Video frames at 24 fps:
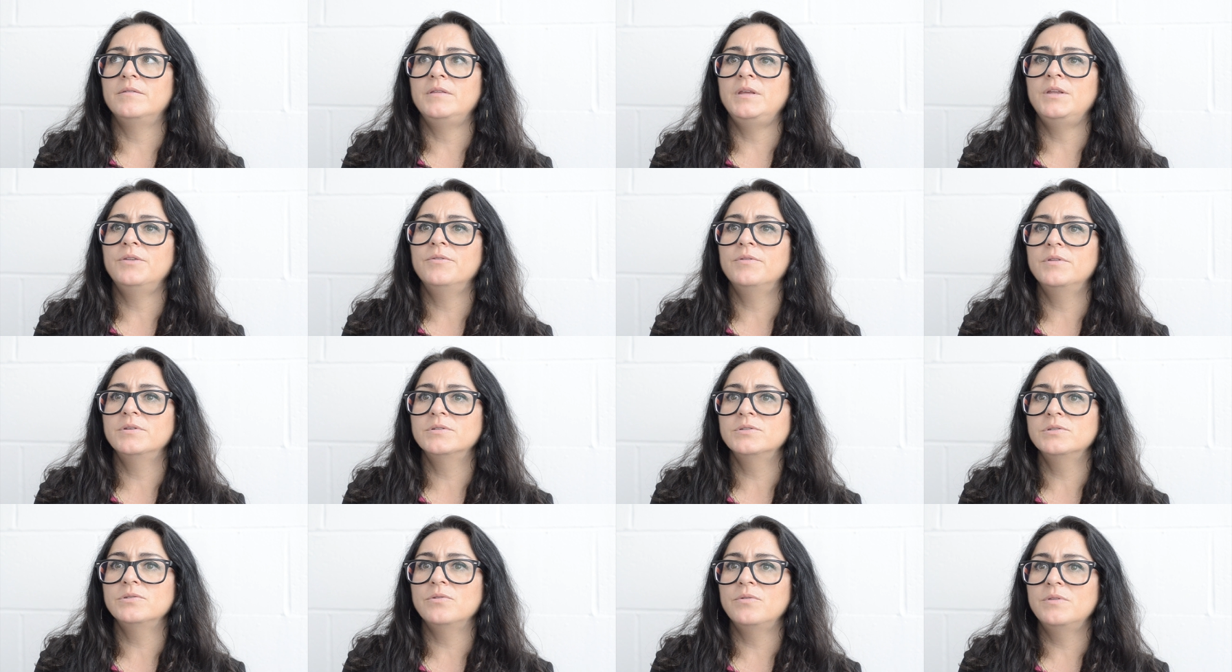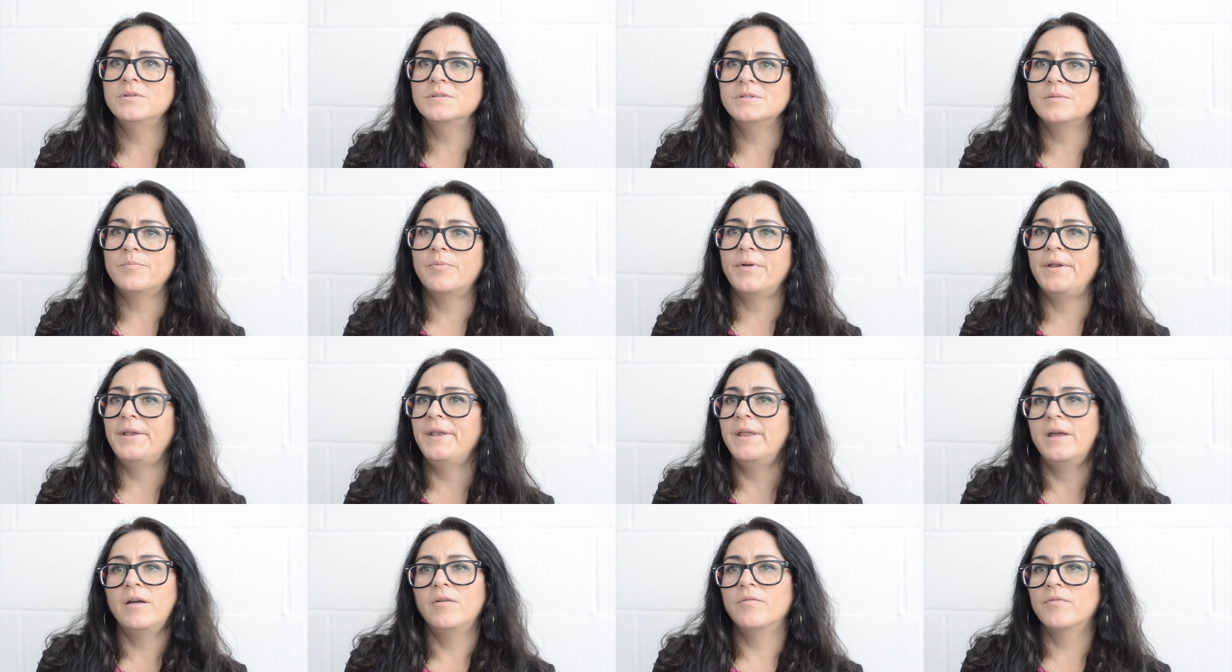You know, this show that's up
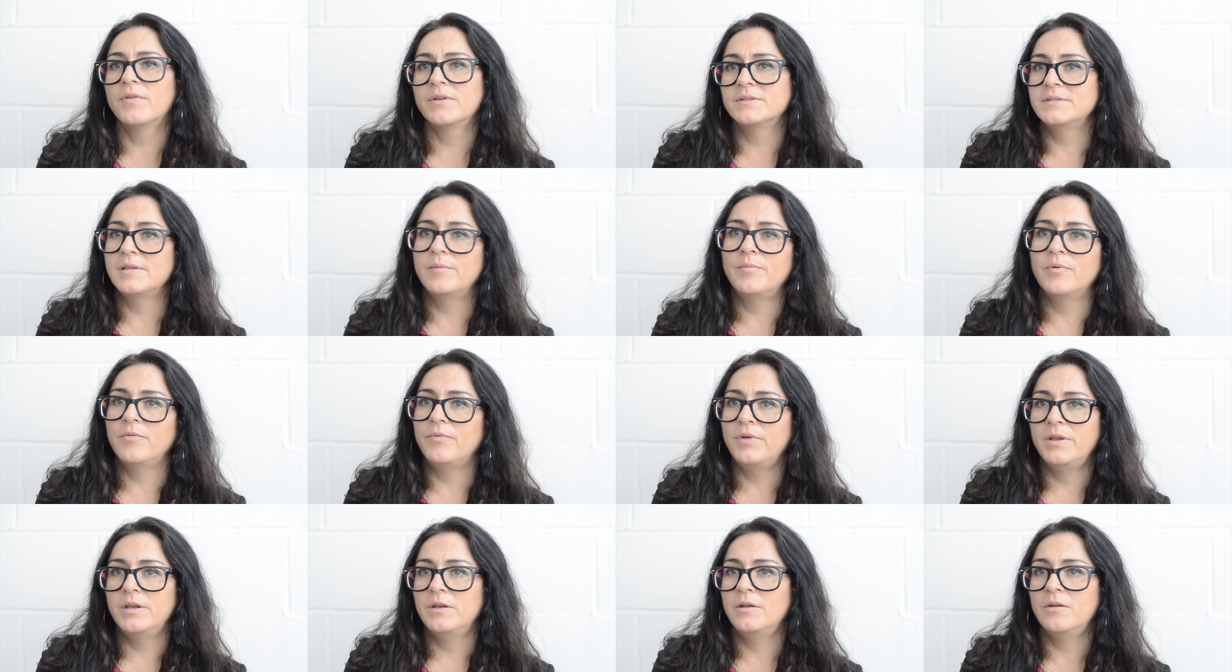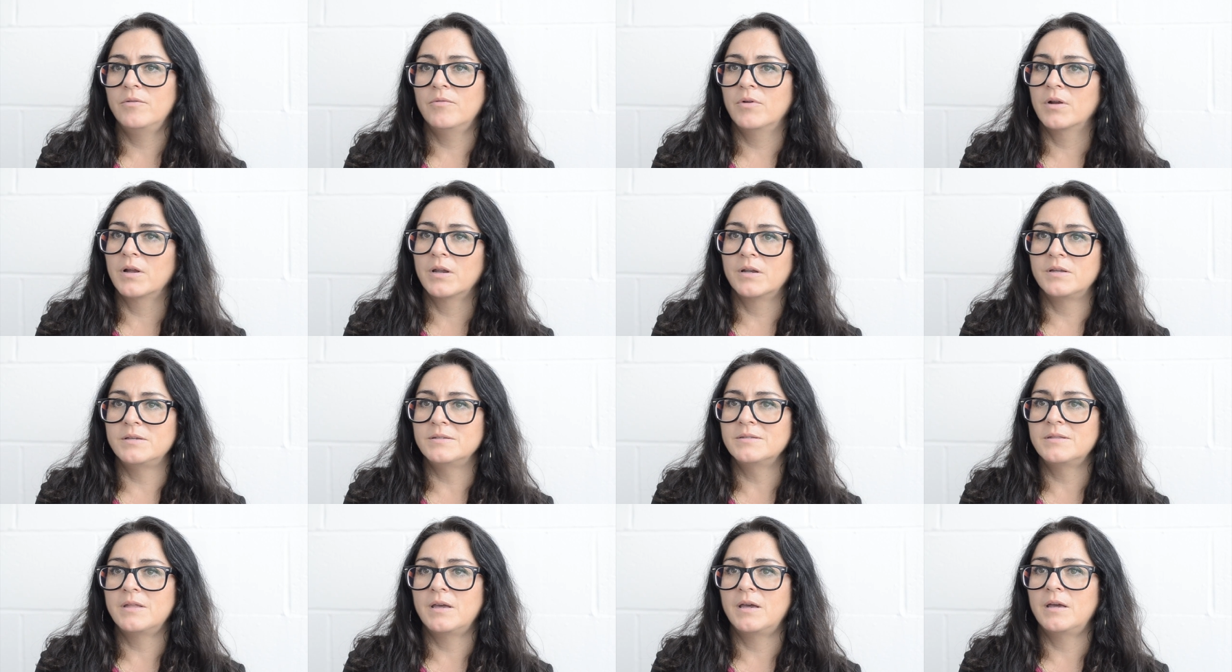right now, for example, we didn't
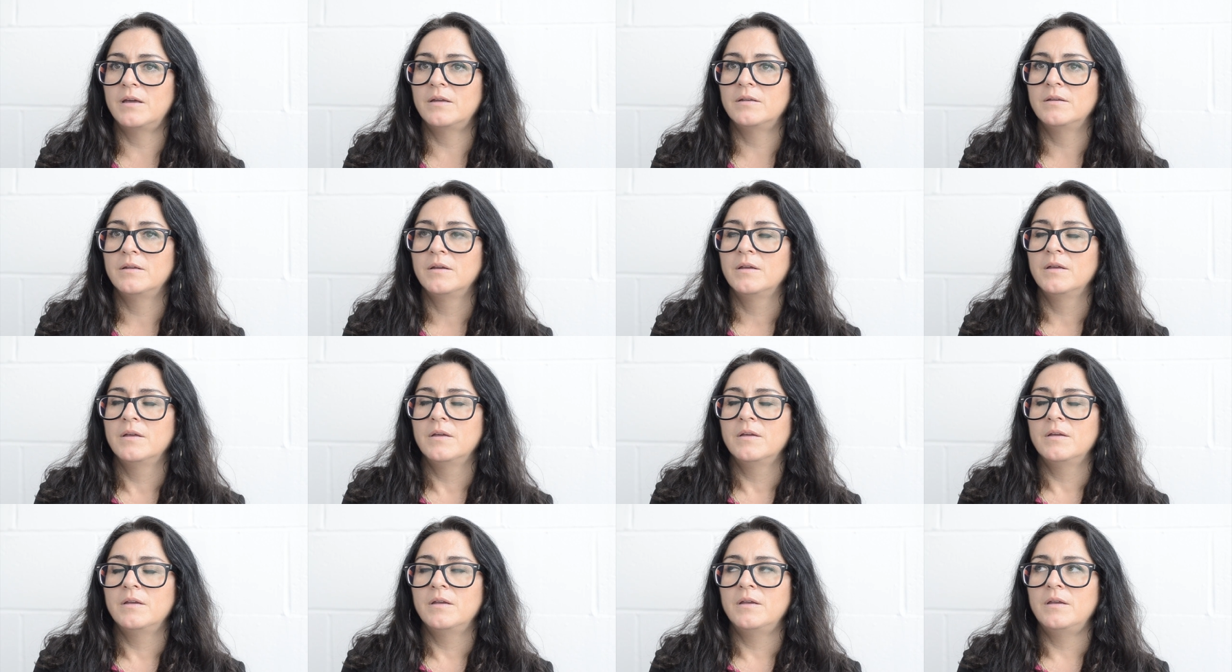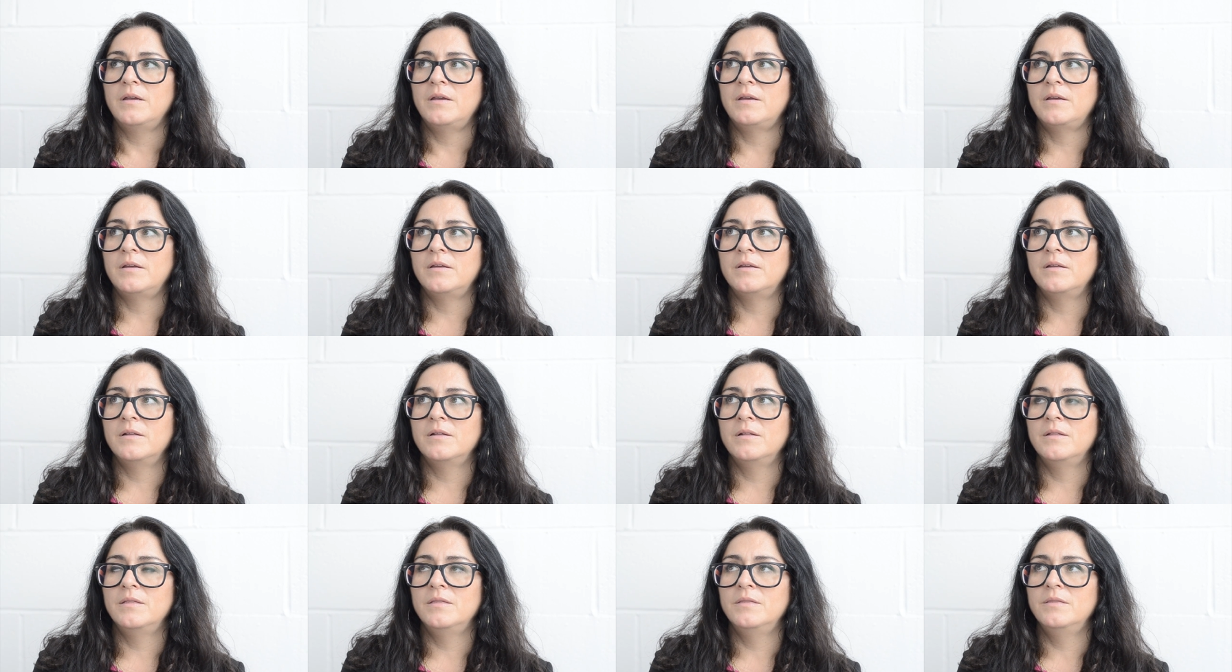organize that.
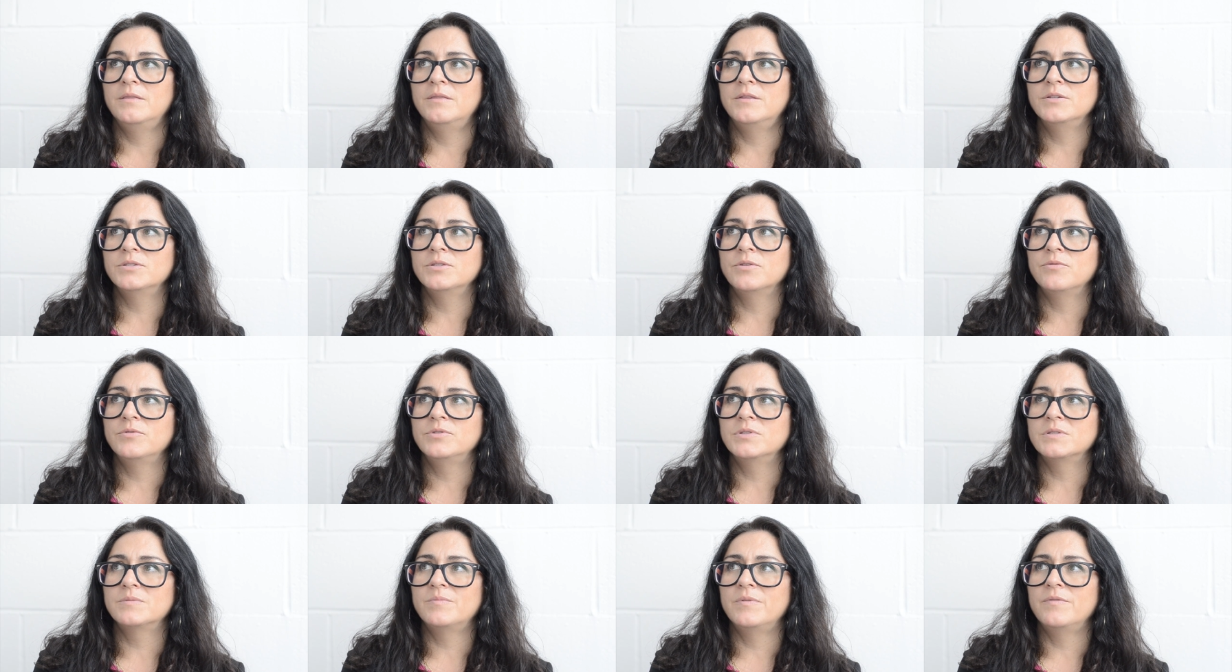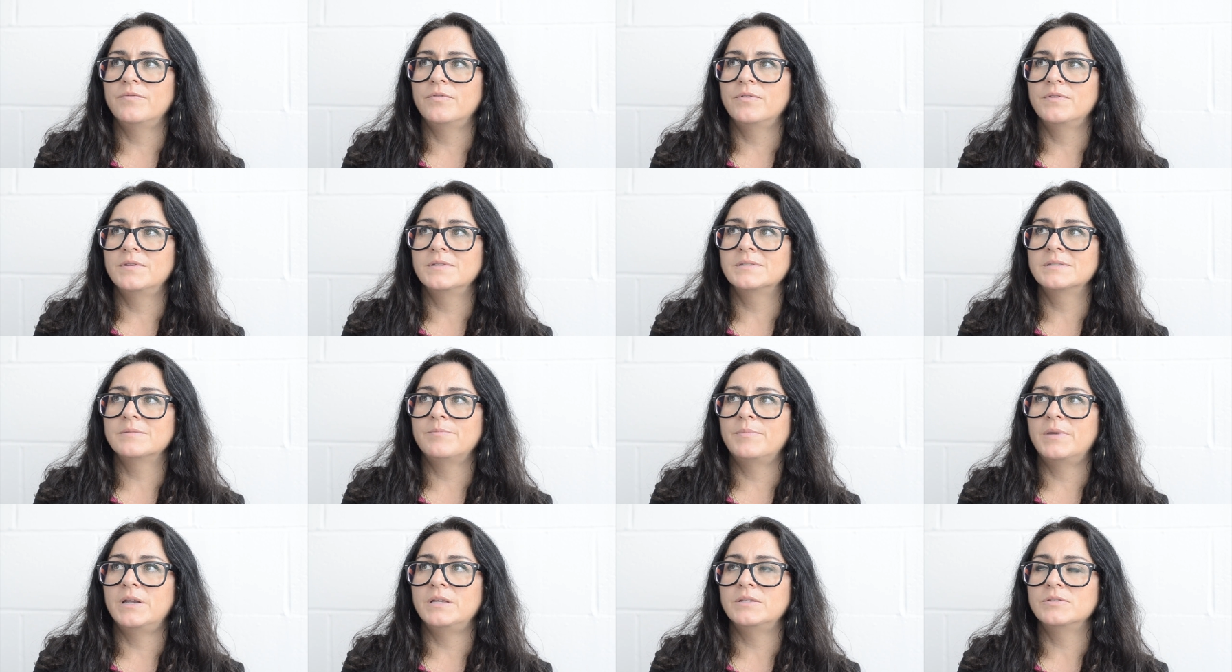And the show just before this,
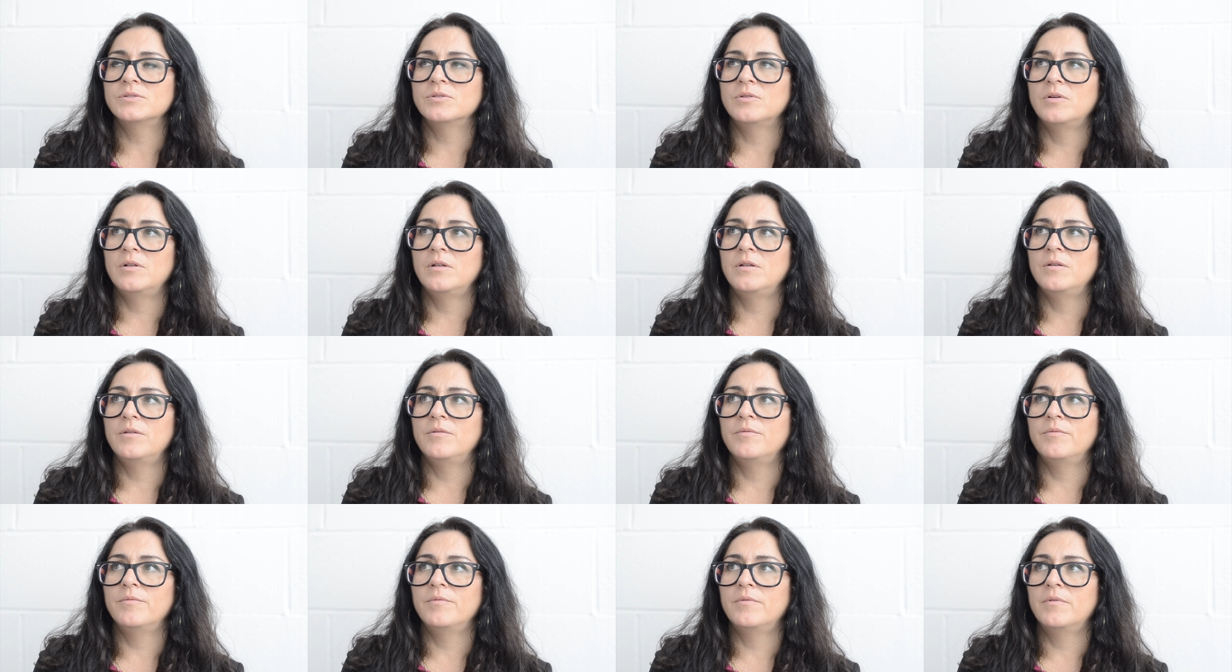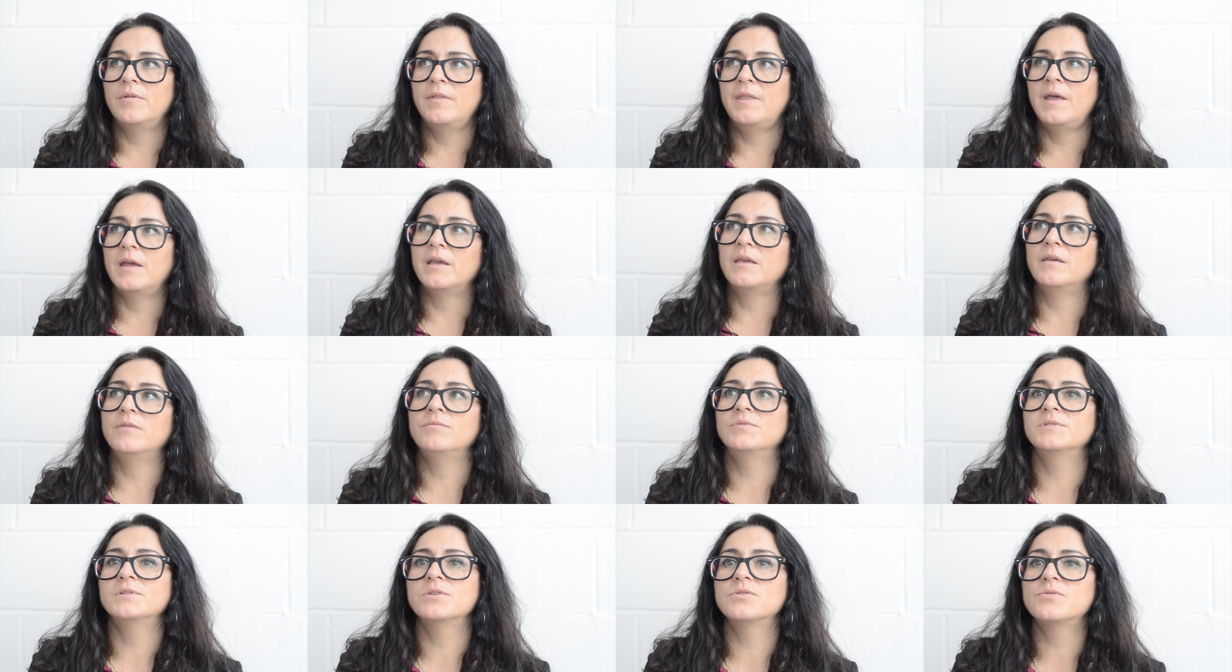Marisol,
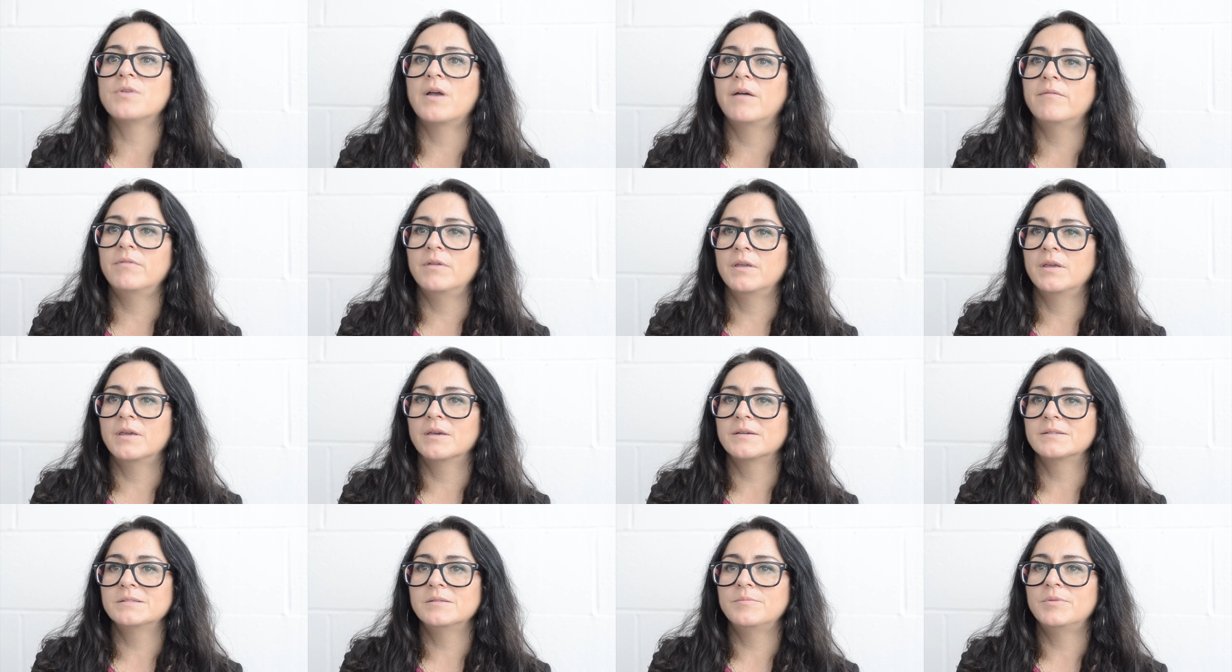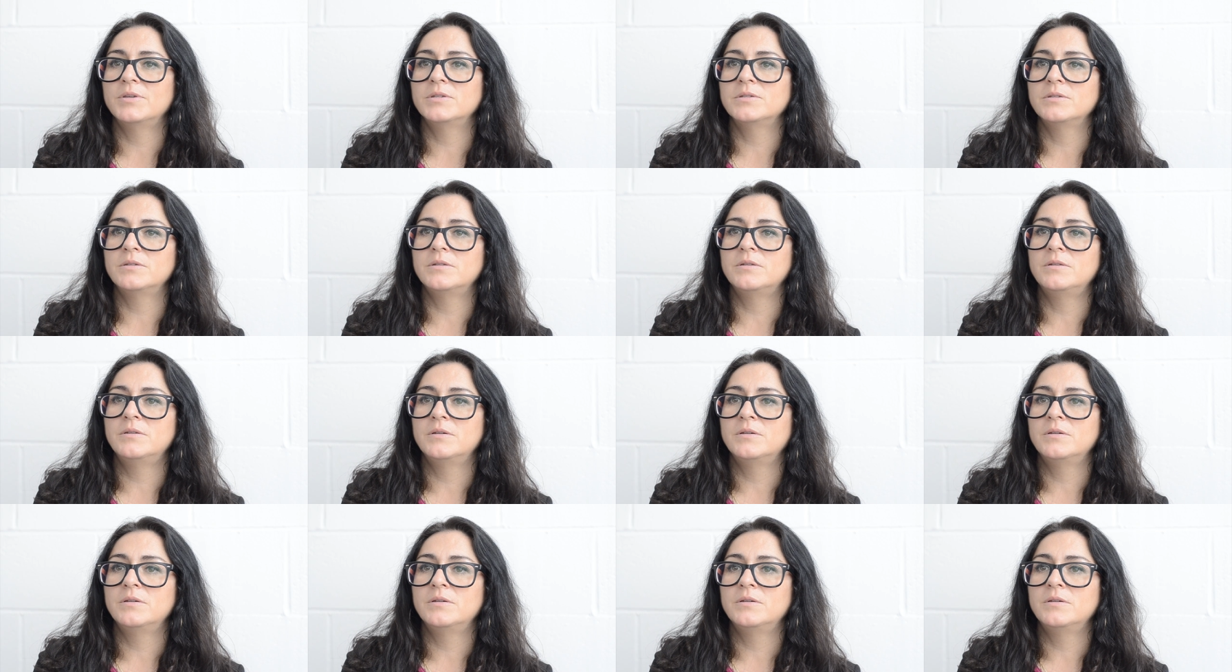that was a traveling exhibition.